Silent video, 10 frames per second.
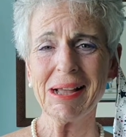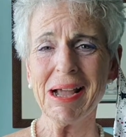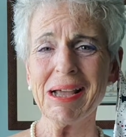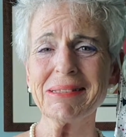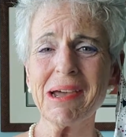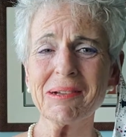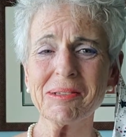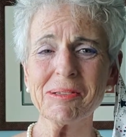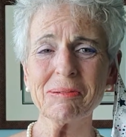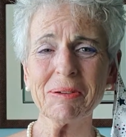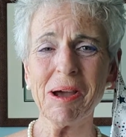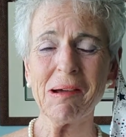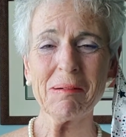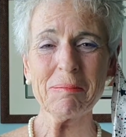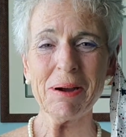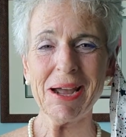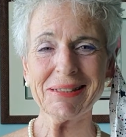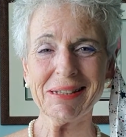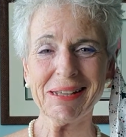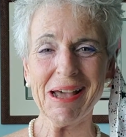Hey, doctors of
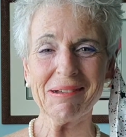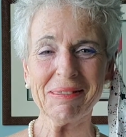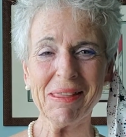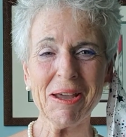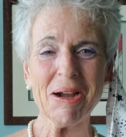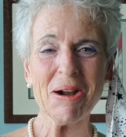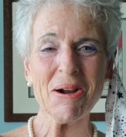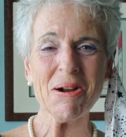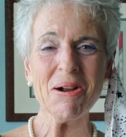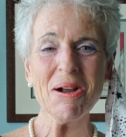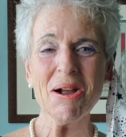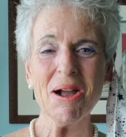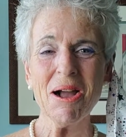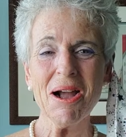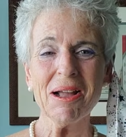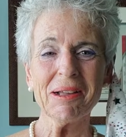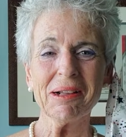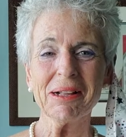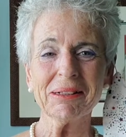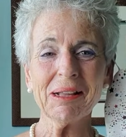chiropractic out there,
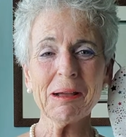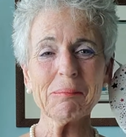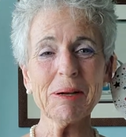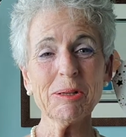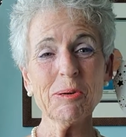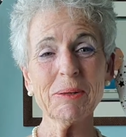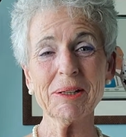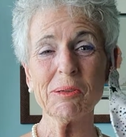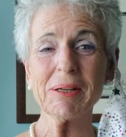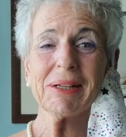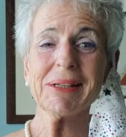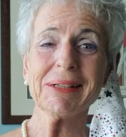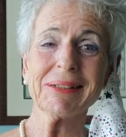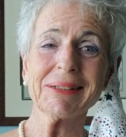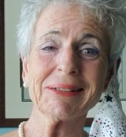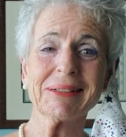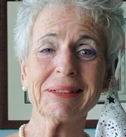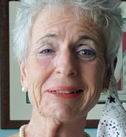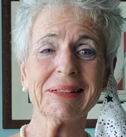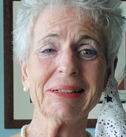like my new earring?
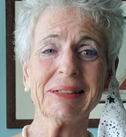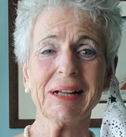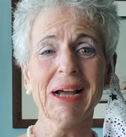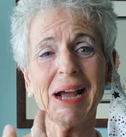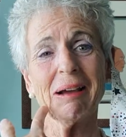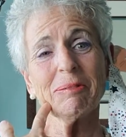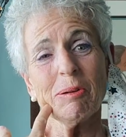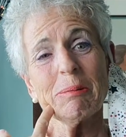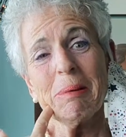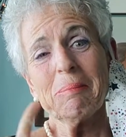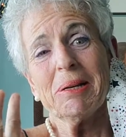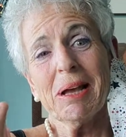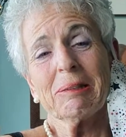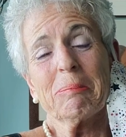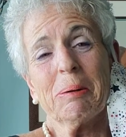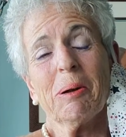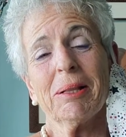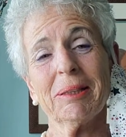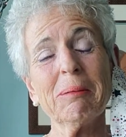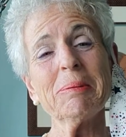I have to remember not to put
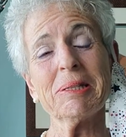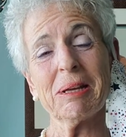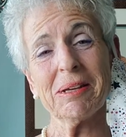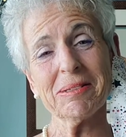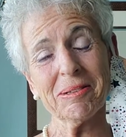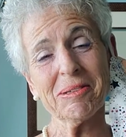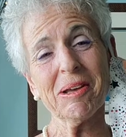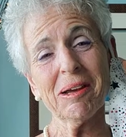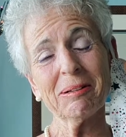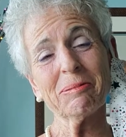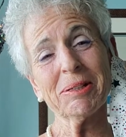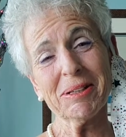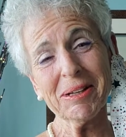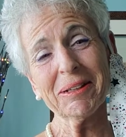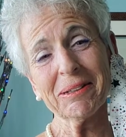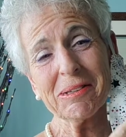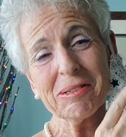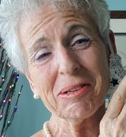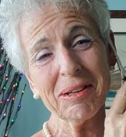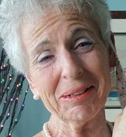on lipstick because it's kind of ridiculous
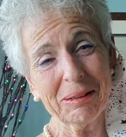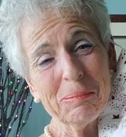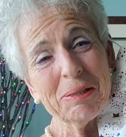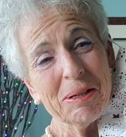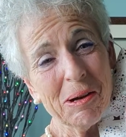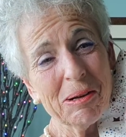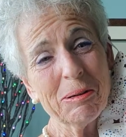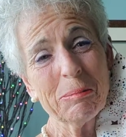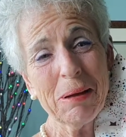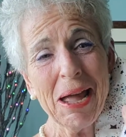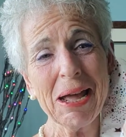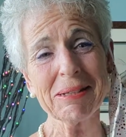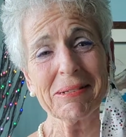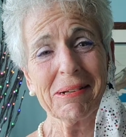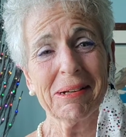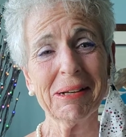to get lipstick on your mask.